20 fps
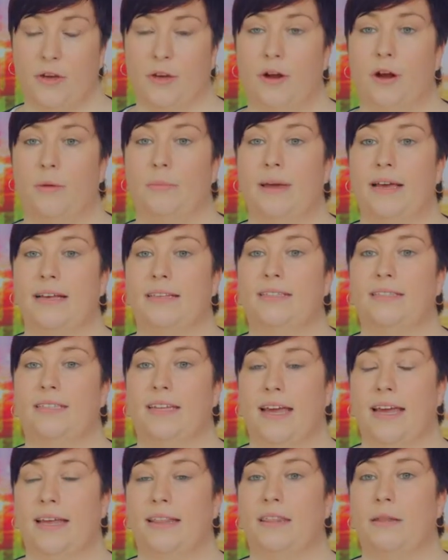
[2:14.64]
who are based
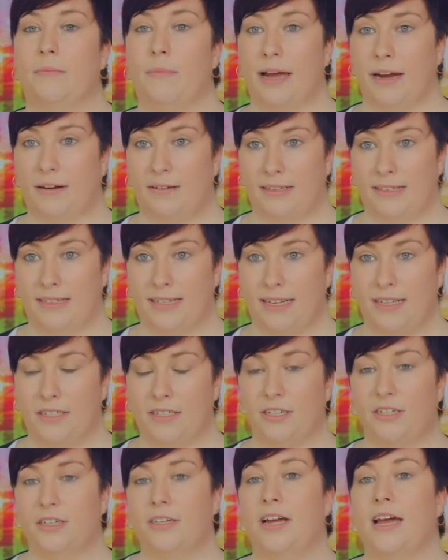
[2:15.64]
in the Migrant
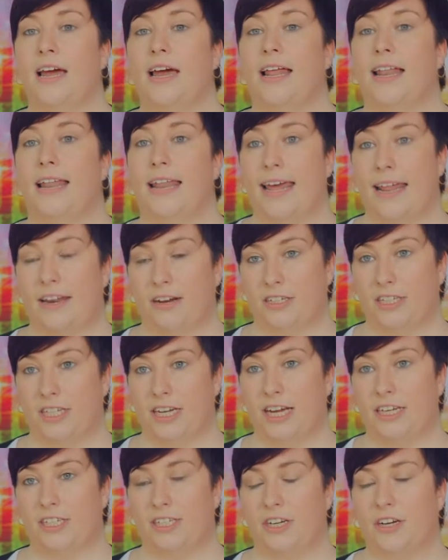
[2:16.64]
Centre, Leonard
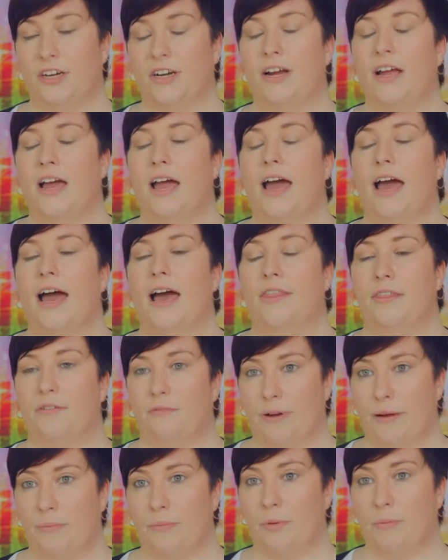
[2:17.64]
Cheshire and the
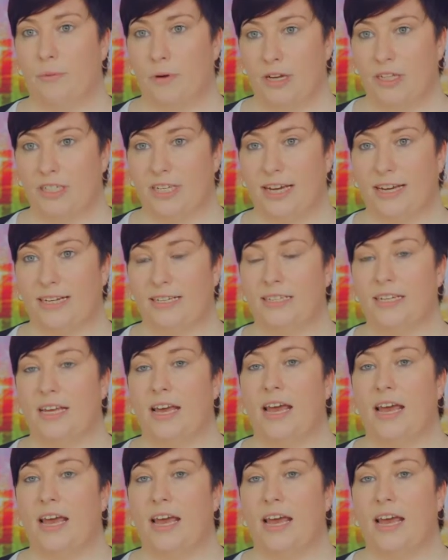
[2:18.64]
Rainbow Project.